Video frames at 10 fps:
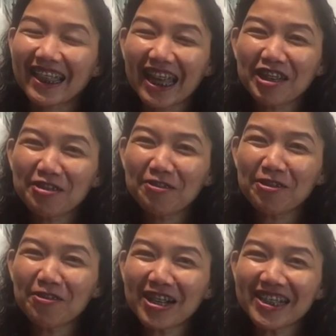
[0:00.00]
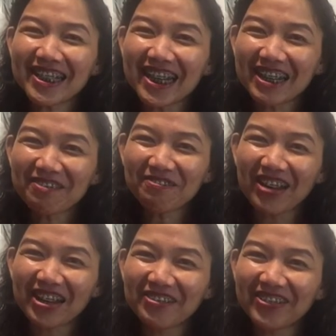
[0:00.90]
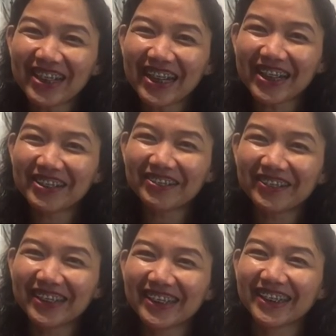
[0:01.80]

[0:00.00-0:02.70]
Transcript: Thank you for watching. Bye for now.